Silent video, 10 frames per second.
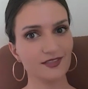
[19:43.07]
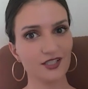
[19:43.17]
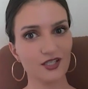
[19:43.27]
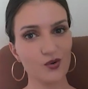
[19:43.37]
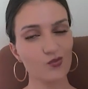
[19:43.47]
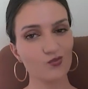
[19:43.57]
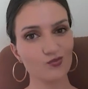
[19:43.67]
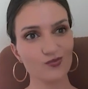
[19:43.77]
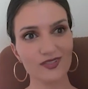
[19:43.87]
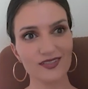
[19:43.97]
You know,
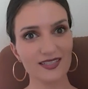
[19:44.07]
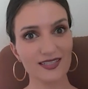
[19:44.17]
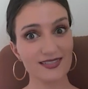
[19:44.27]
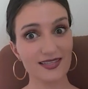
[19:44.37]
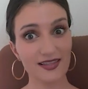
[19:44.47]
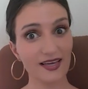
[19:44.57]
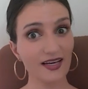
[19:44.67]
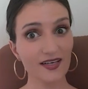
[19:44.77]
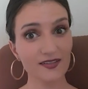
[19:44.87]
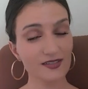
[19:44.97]
it's there.